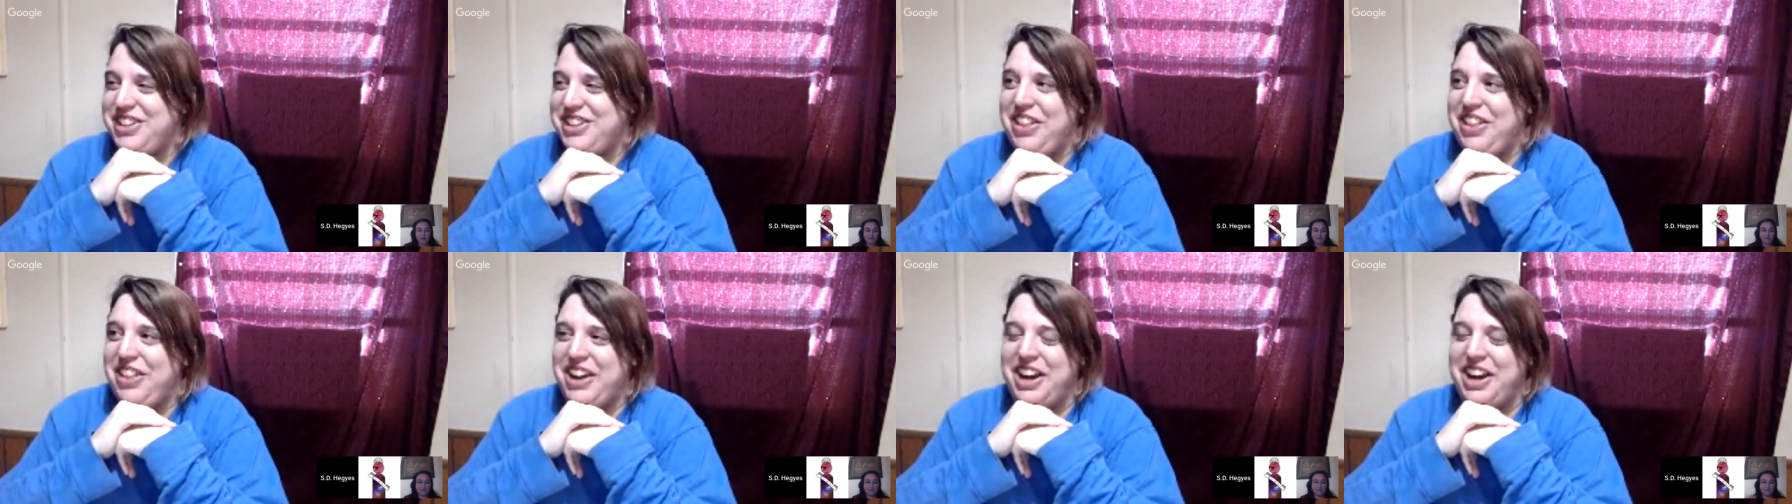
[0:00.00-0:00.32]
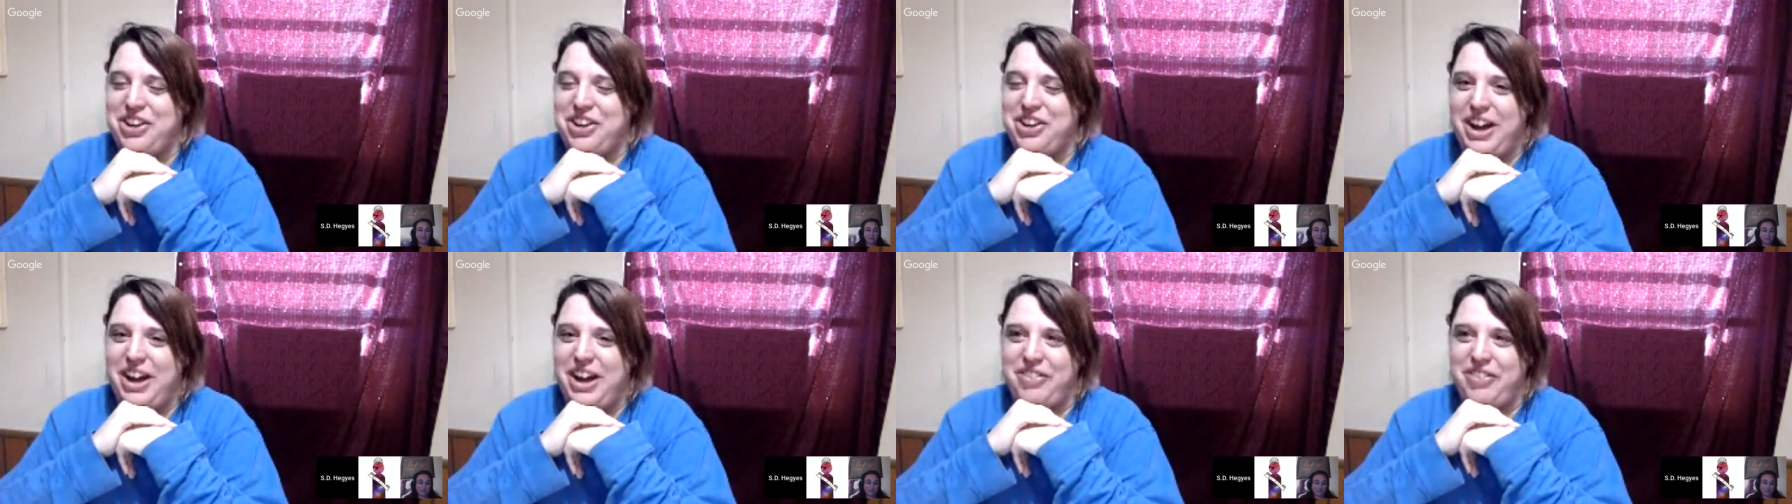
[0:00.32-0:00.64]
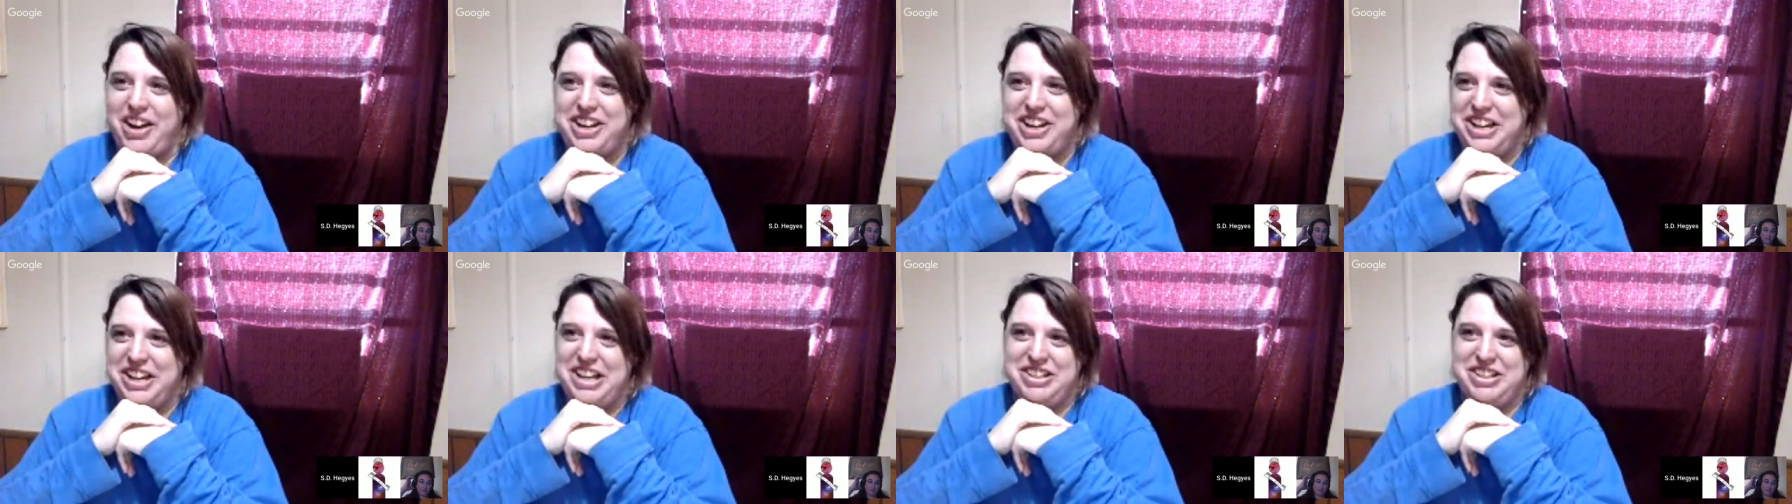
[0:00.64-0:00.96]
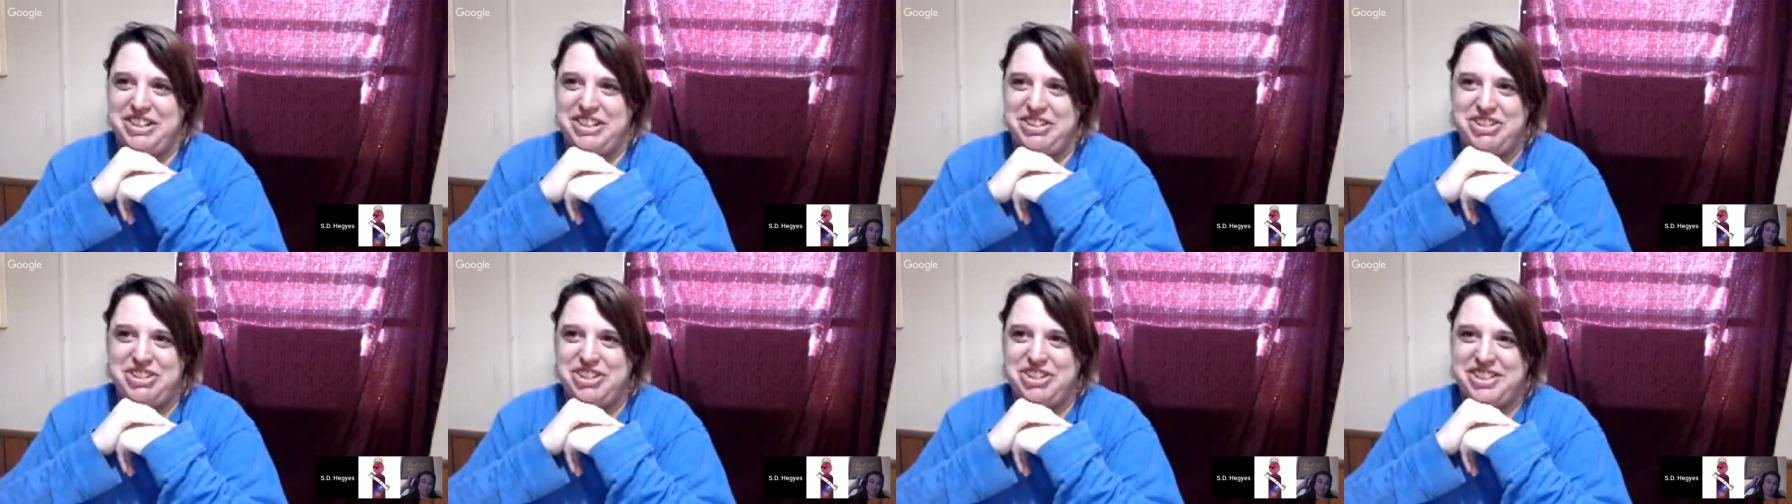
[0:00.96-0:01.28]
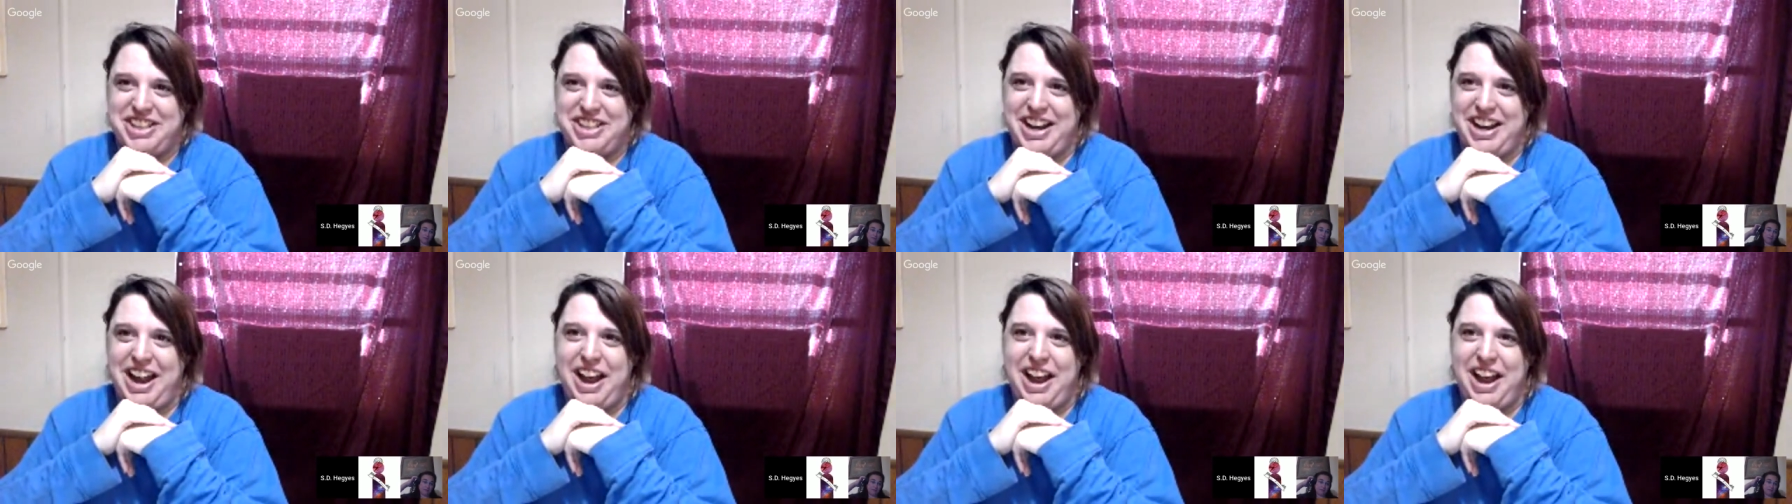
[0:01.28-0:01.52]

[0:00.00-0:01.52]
that I don't have ideas. It's just that